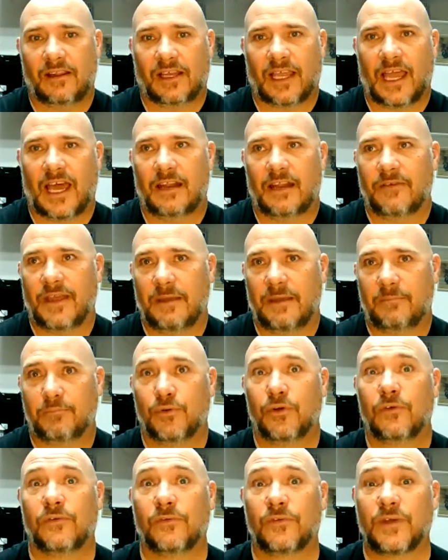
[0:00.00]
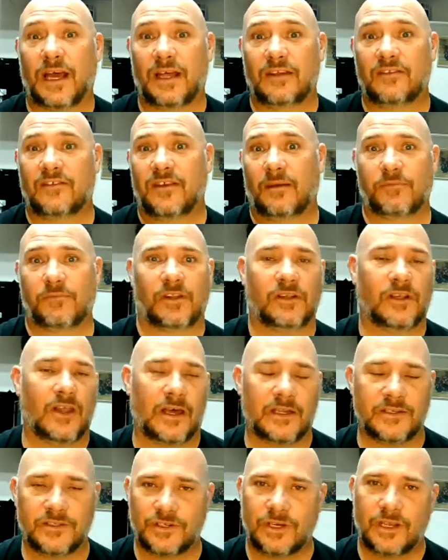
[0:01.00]
kind of a proof of concept to
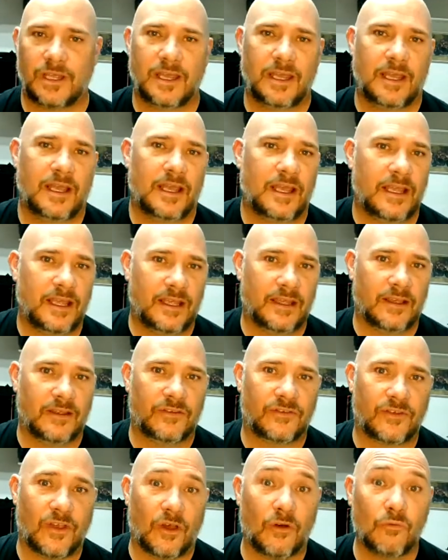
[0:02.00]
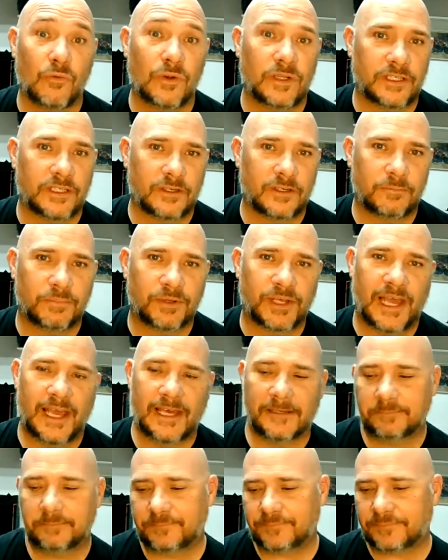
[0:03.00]
launch is a really good plan.